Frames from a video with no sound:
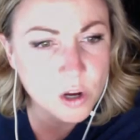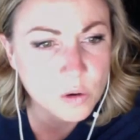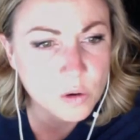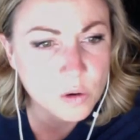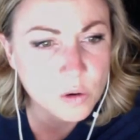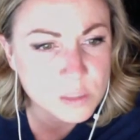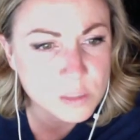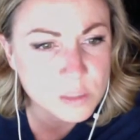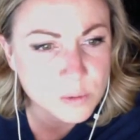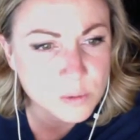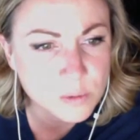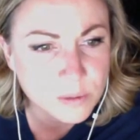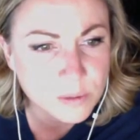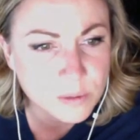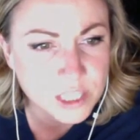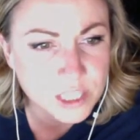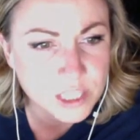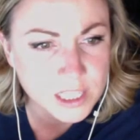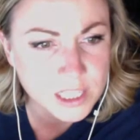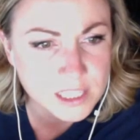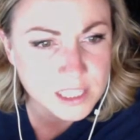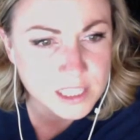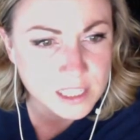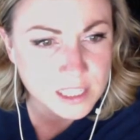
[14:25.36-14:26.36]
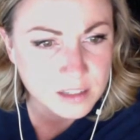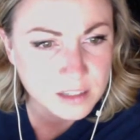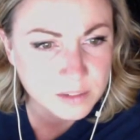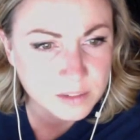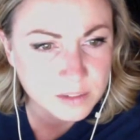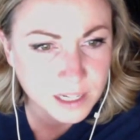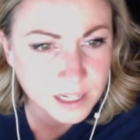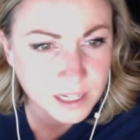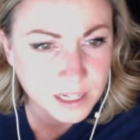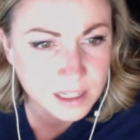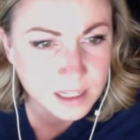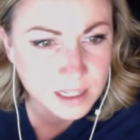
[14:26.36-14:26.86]
because we're rejecting it,
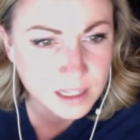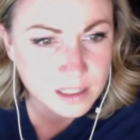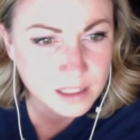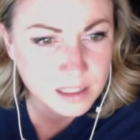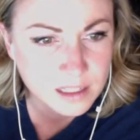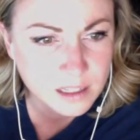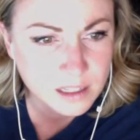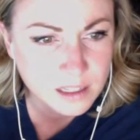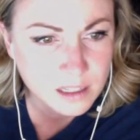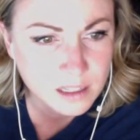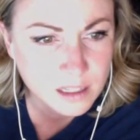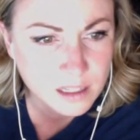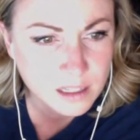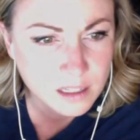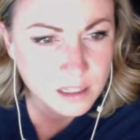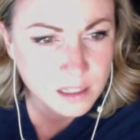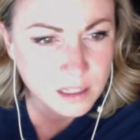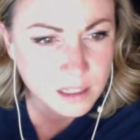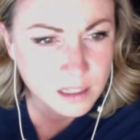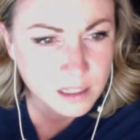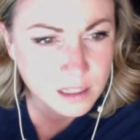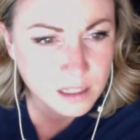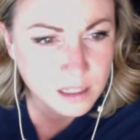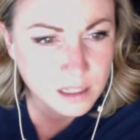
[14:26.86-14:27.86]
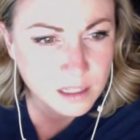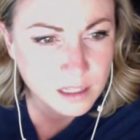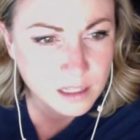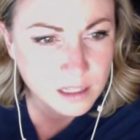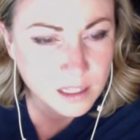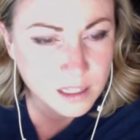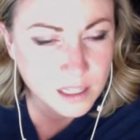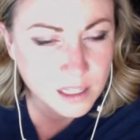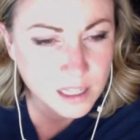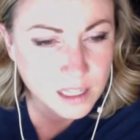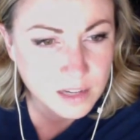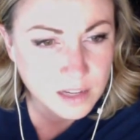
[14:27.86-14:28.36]
right?
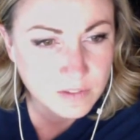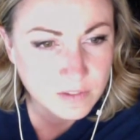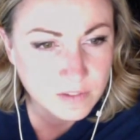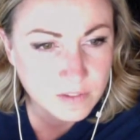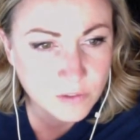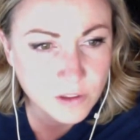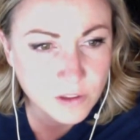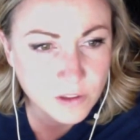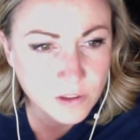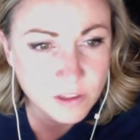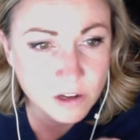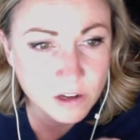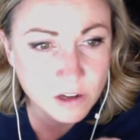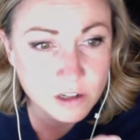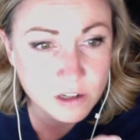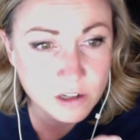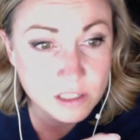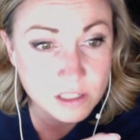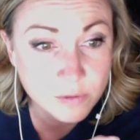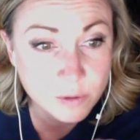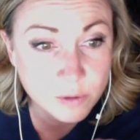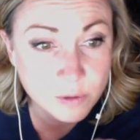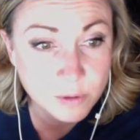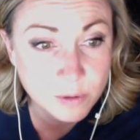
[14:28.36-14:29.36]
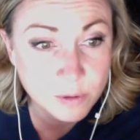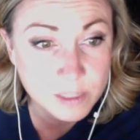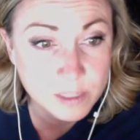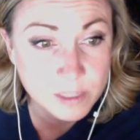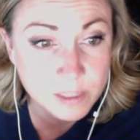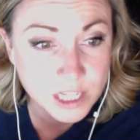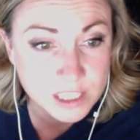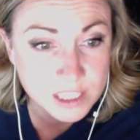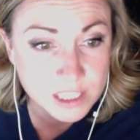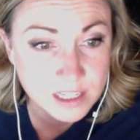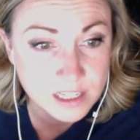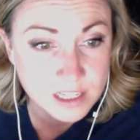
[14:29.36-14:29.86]
If we're
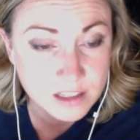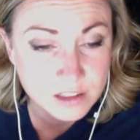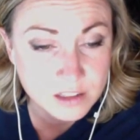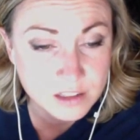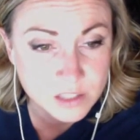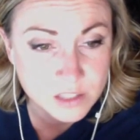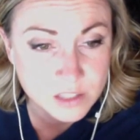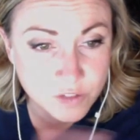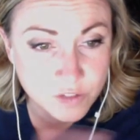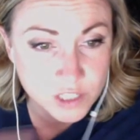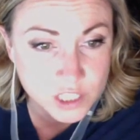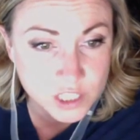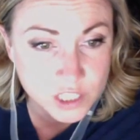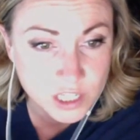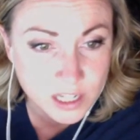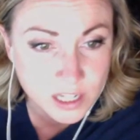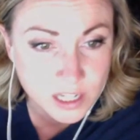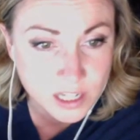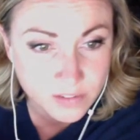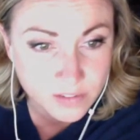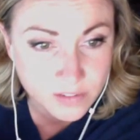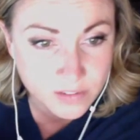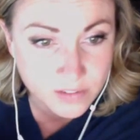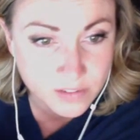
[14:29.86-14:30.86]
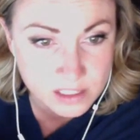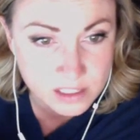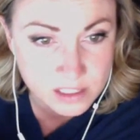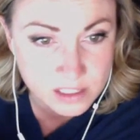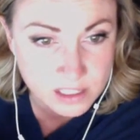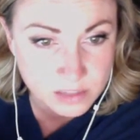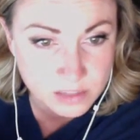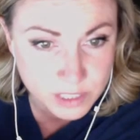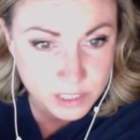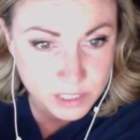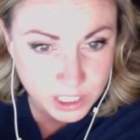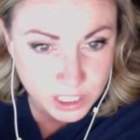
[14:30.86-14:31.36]
rejecting it, there's sufficient evidence to
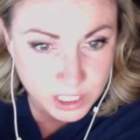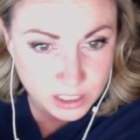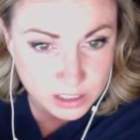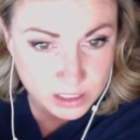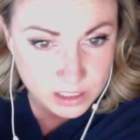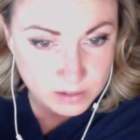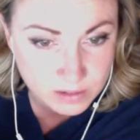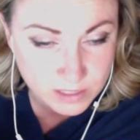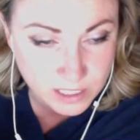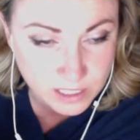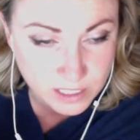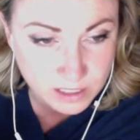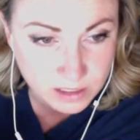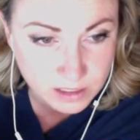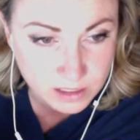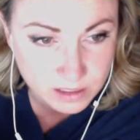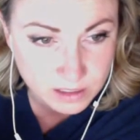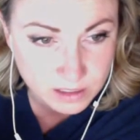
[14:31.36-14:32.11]
reject it, right?